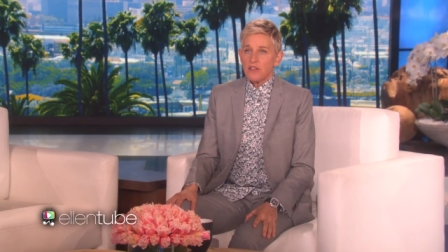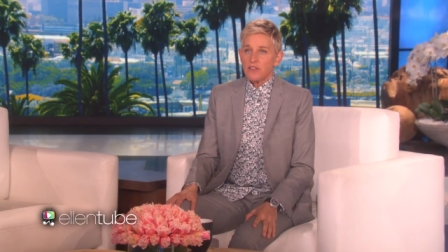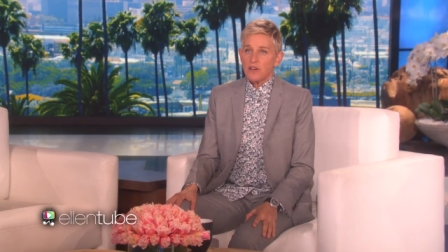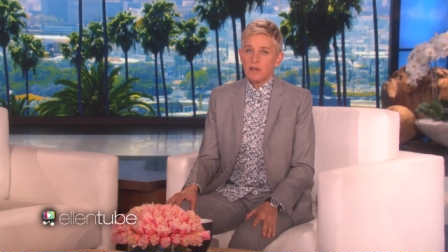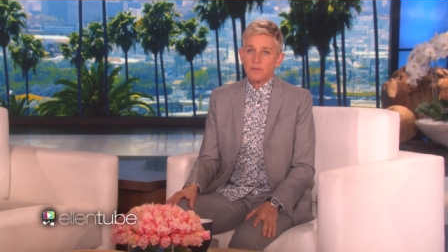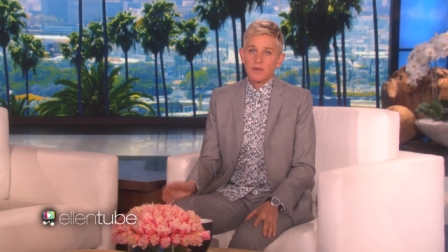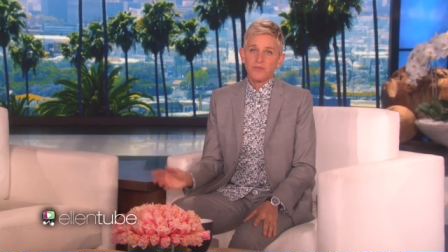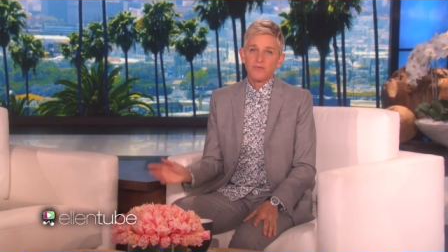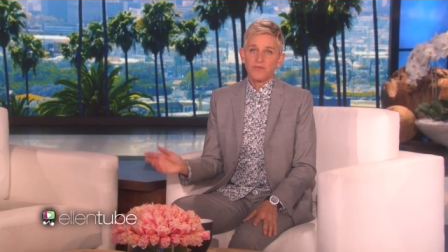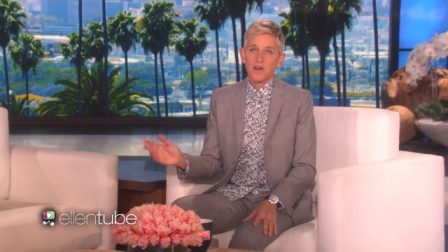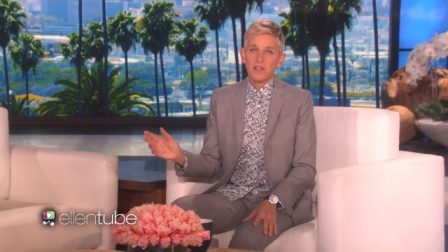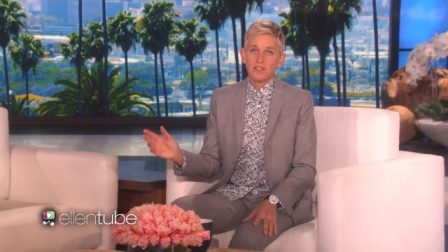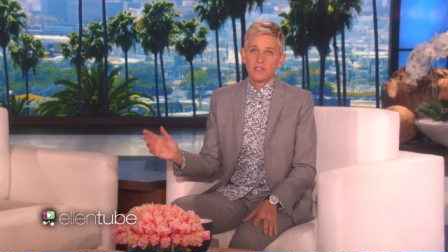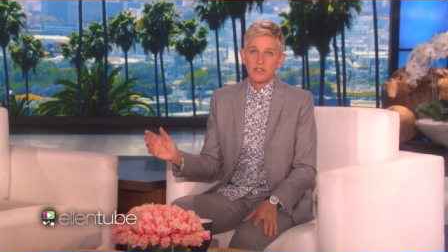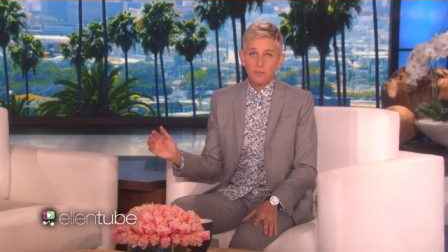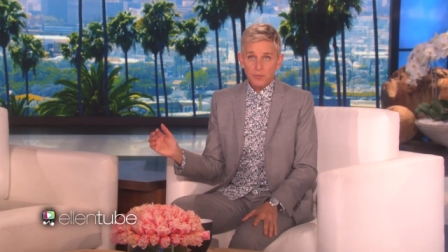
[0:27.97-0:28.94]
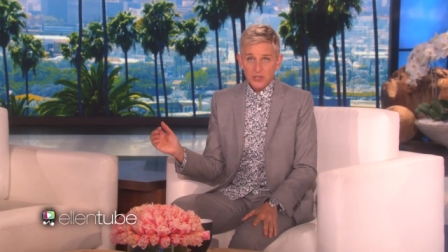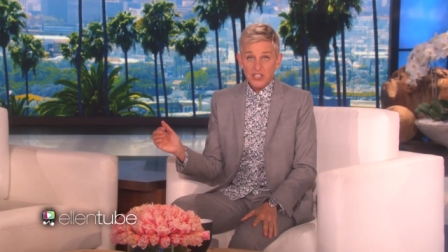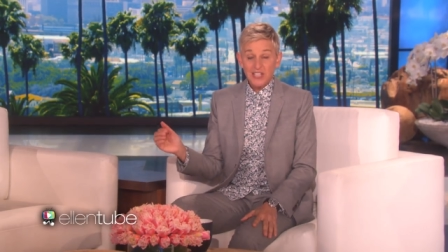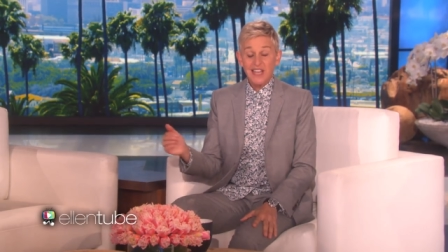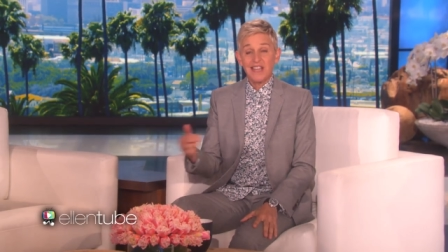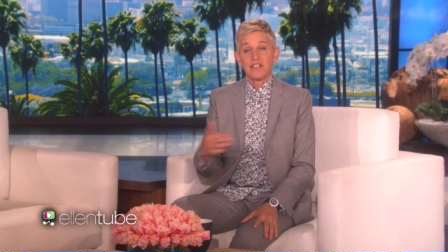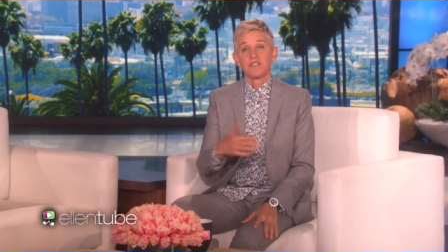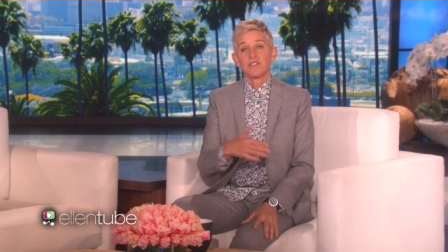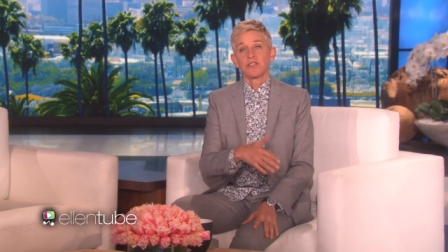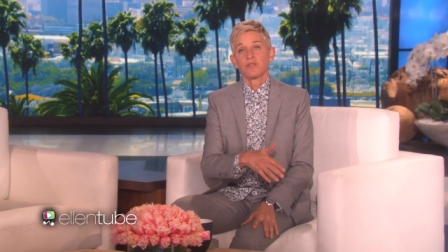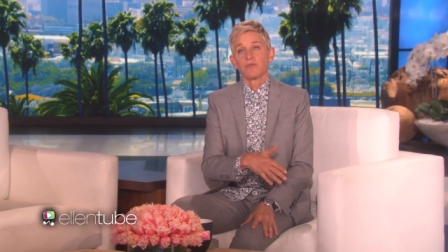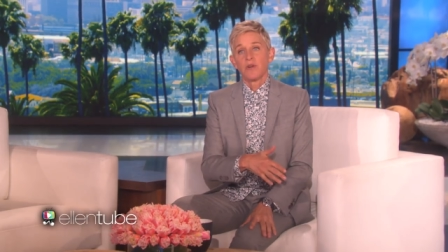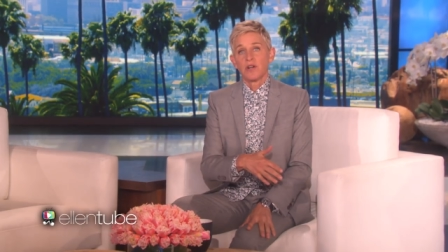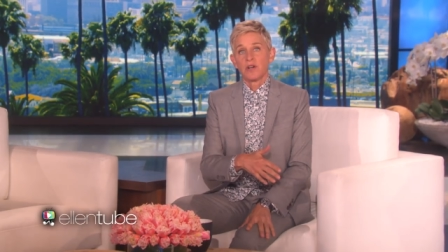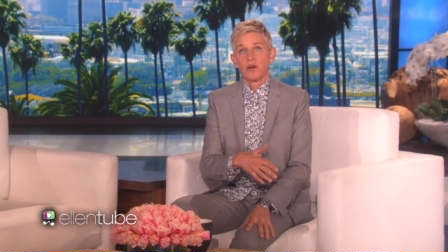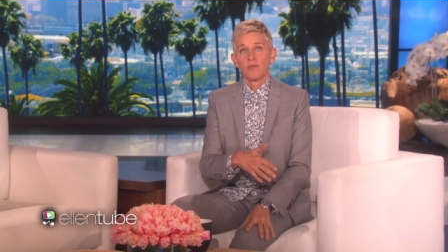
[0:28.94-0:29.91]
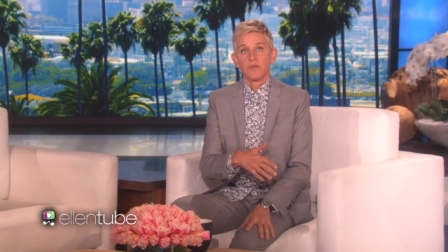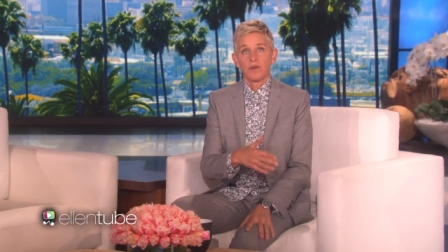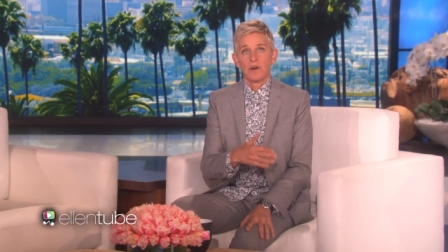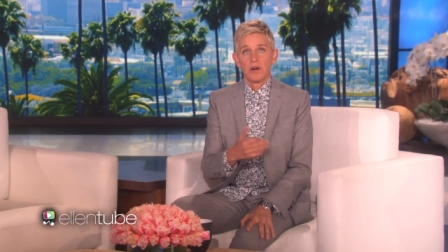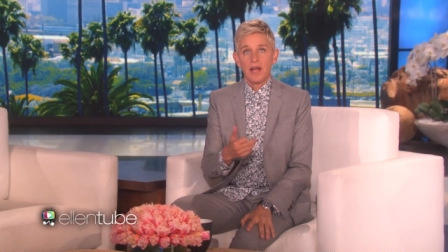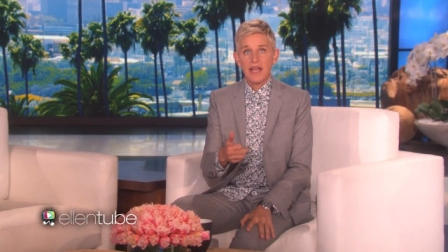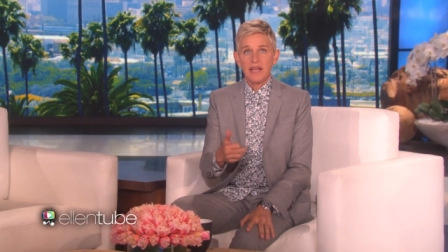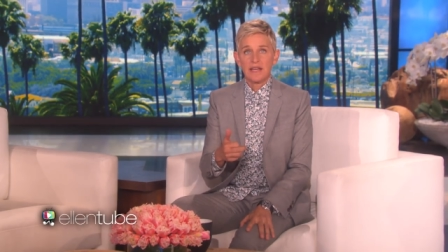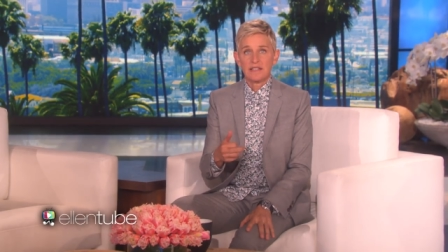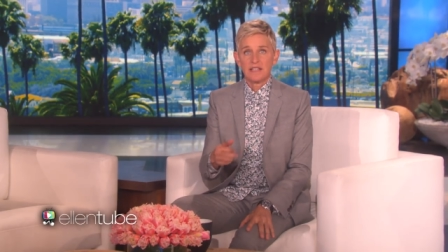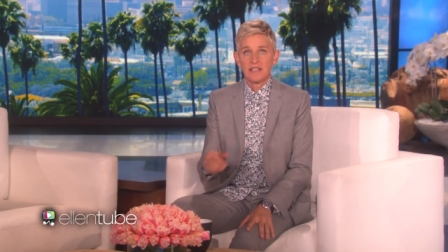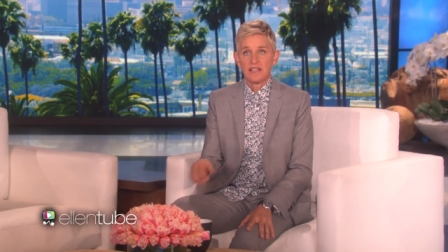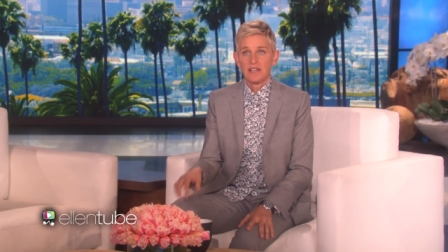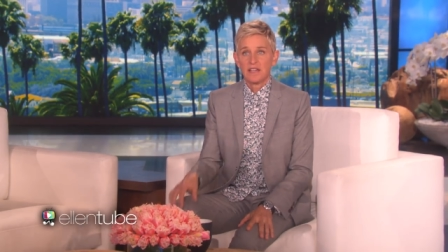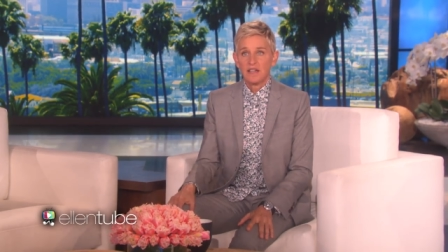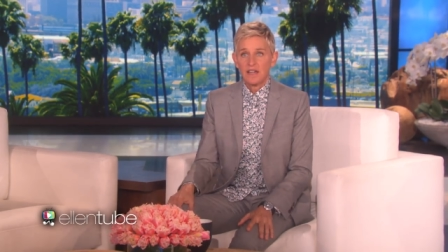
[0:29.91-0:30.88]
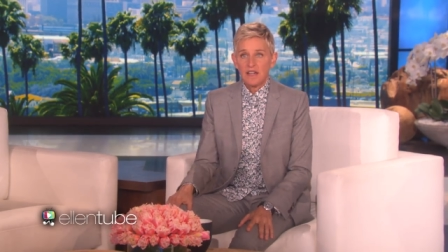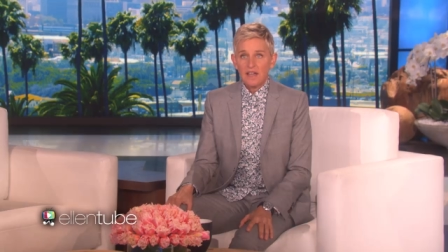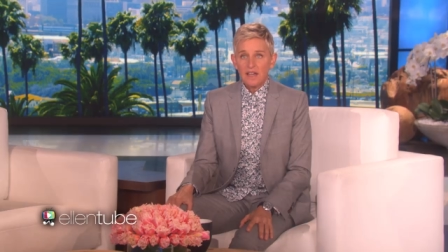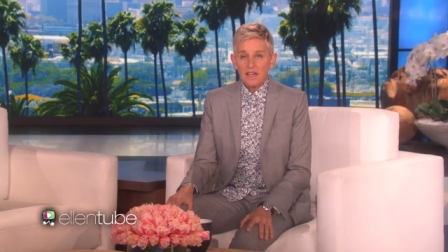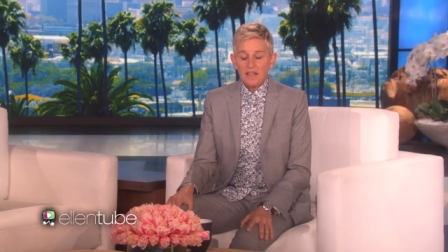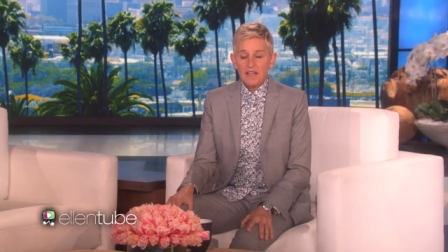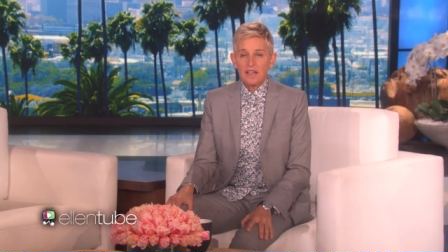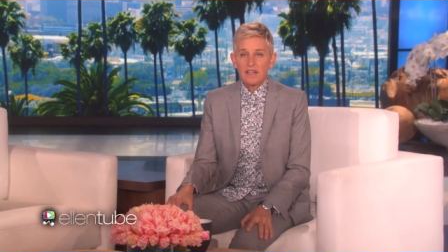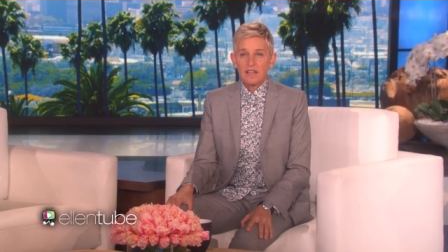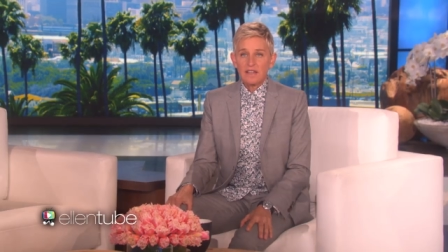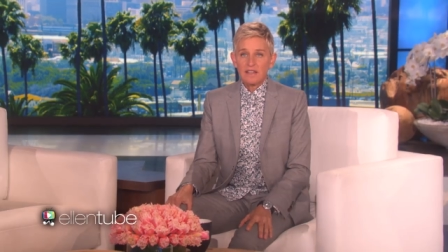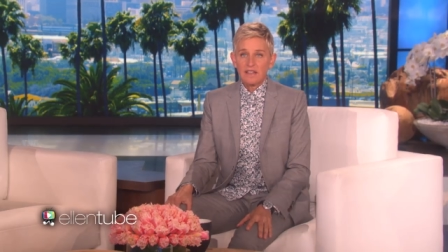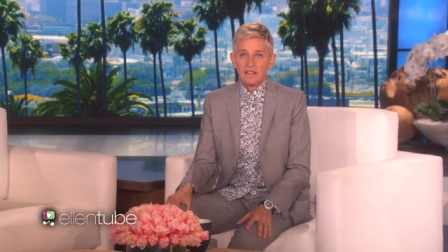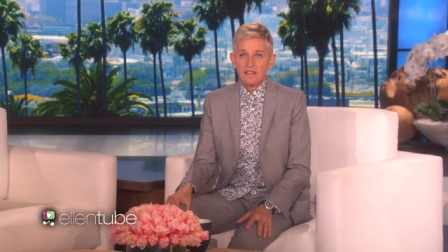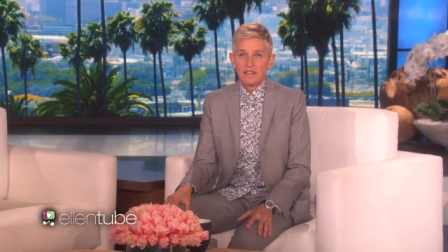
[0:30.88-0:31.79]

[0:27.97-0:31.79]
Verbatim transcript: thought it'd be fun to pretend to run over Andy in a,